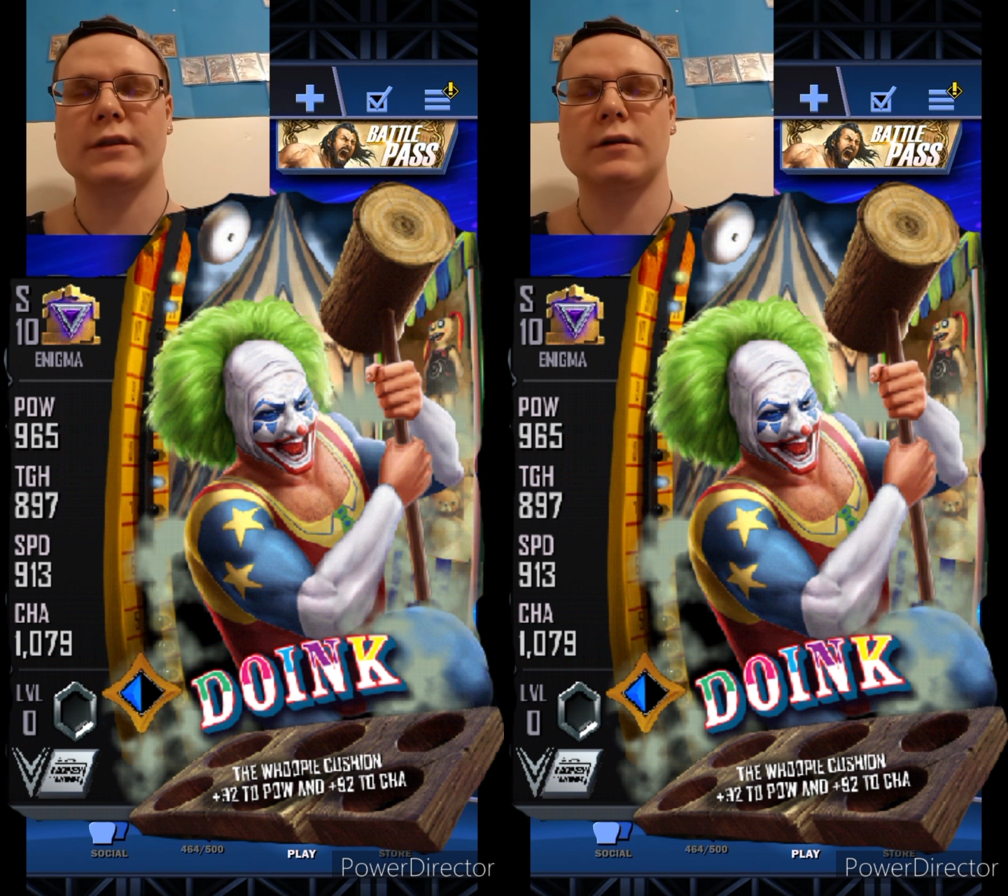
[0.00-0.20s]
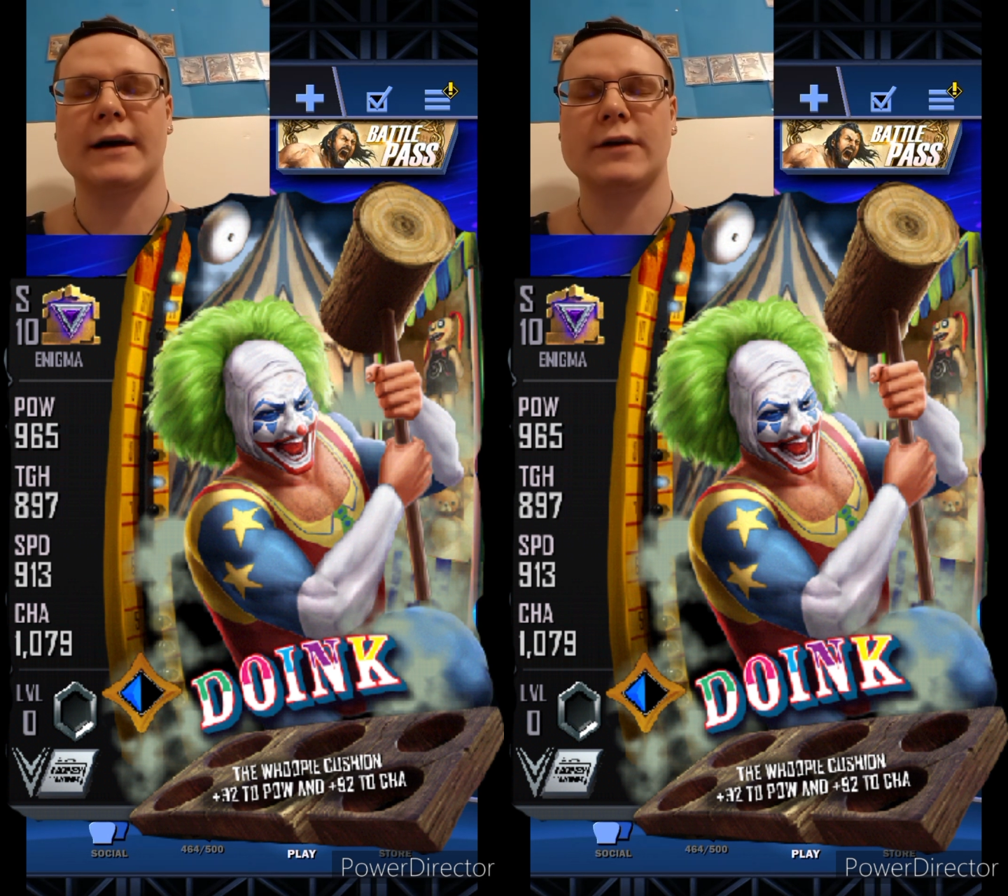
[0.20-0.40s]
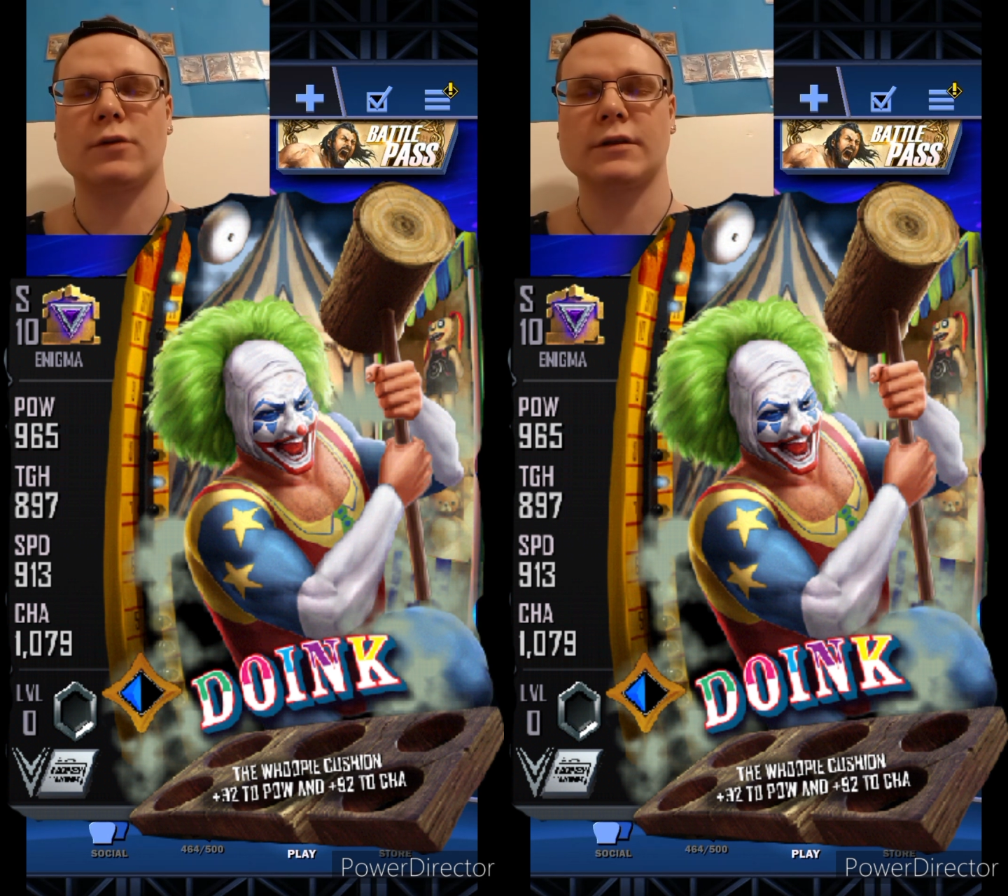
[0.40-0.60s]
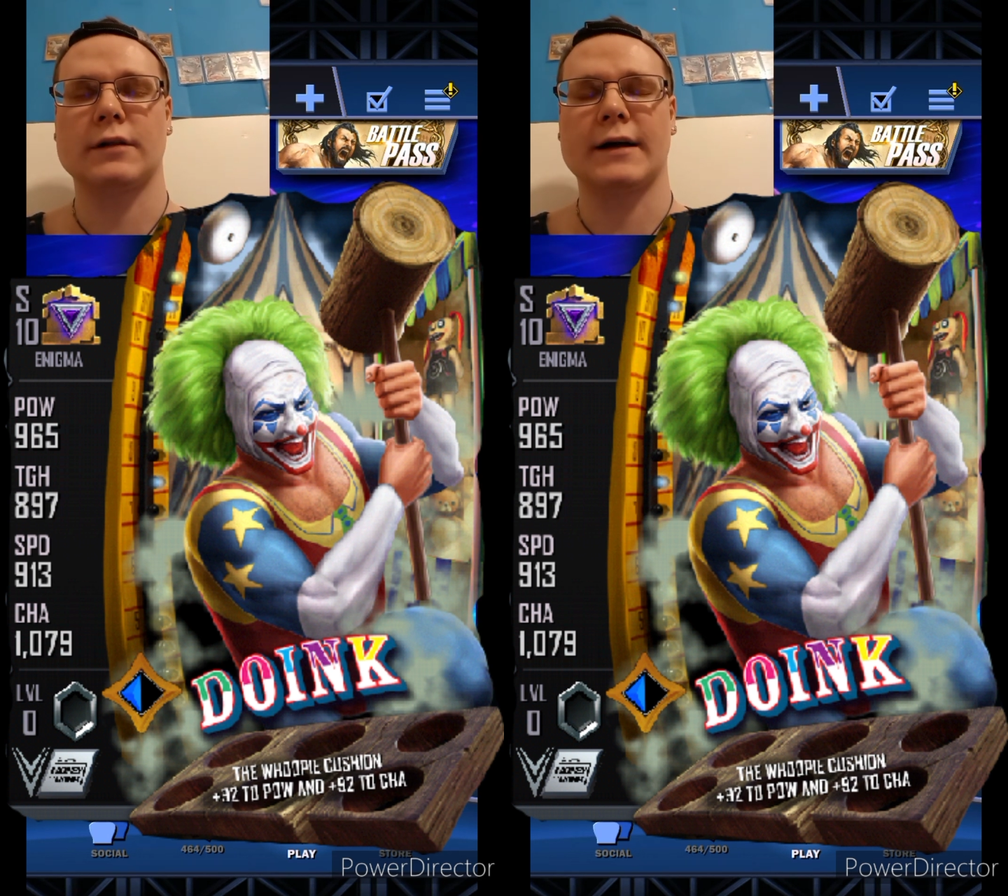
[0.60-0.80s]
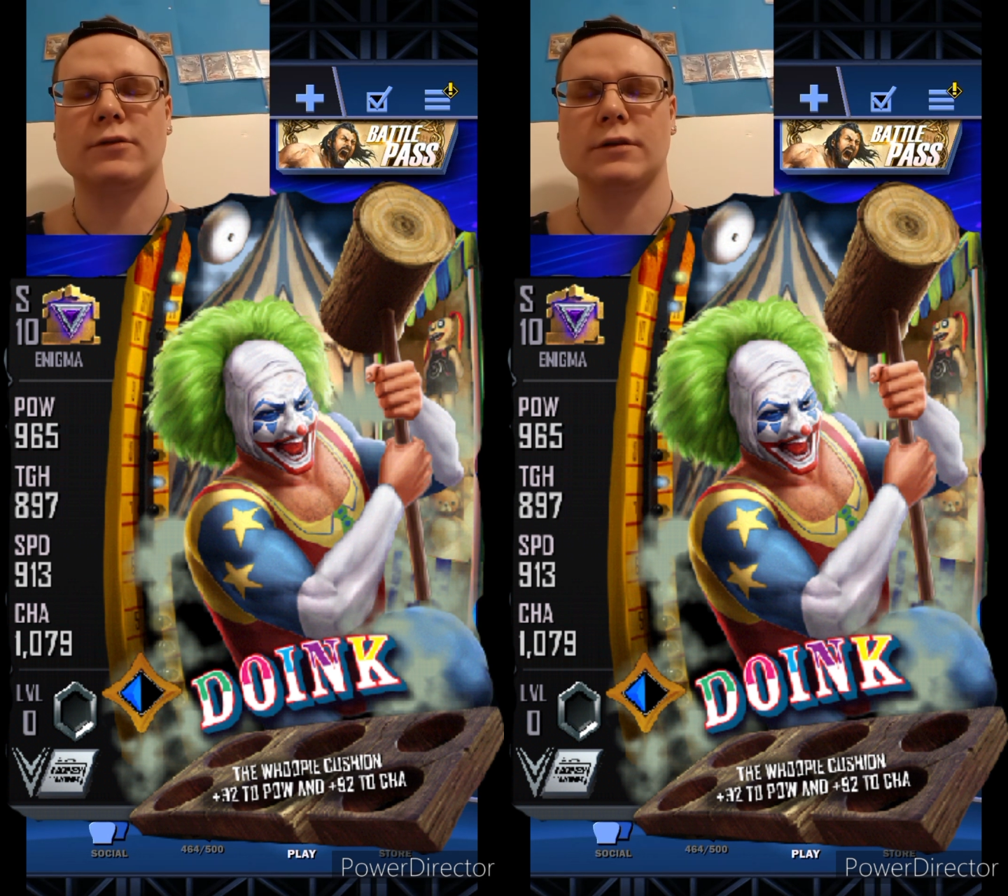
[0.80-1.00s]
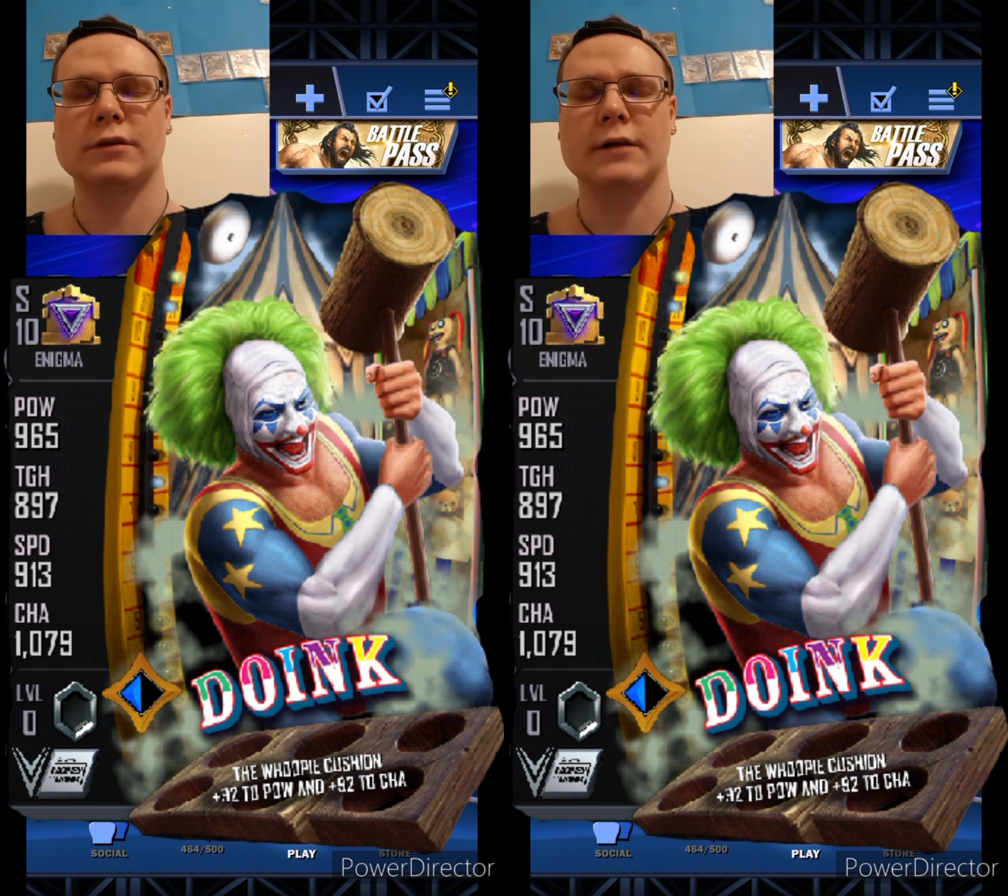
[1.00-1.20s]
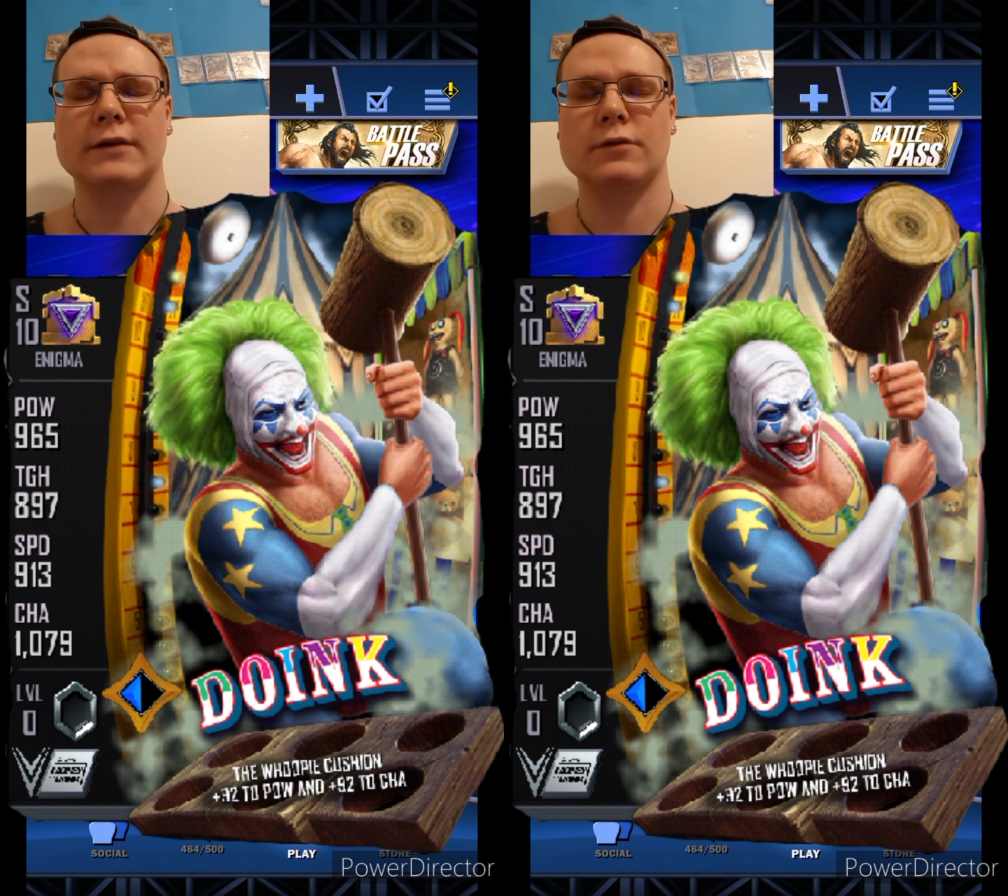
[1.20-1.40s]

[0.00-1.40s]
the Clown, Doink the Clown, Doink the Clown,